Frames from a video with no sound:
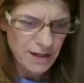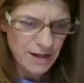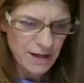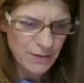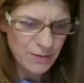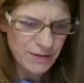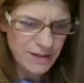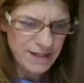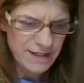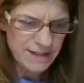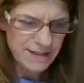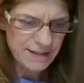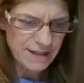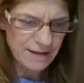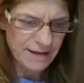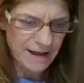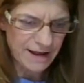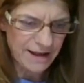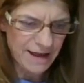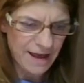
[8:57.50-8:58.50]
only
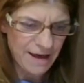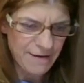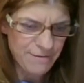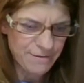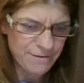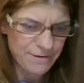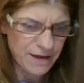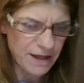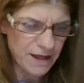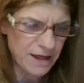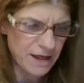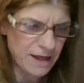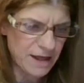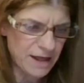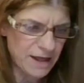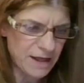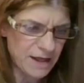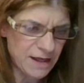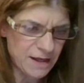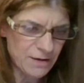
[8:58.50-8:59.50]
see like
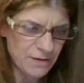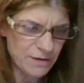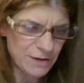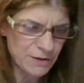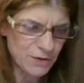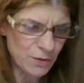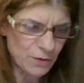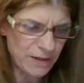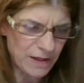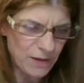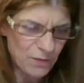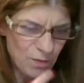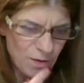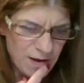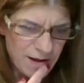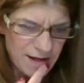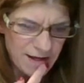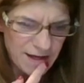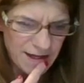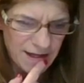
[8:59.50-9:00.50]
FE. There's only
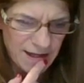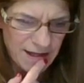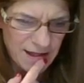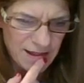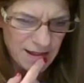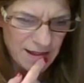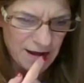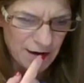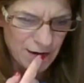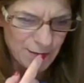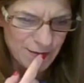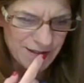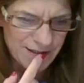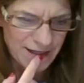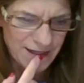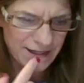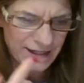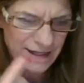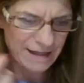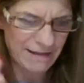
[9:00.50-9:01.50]
one E there. I was
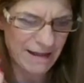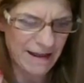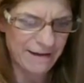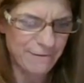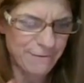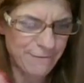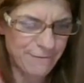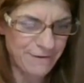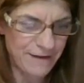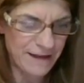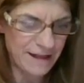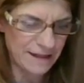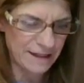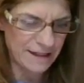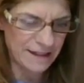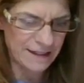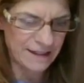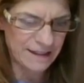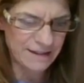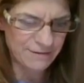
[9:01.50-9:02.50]
thinking like
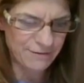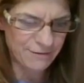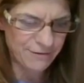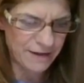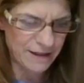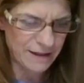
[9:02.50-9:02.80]
feeling.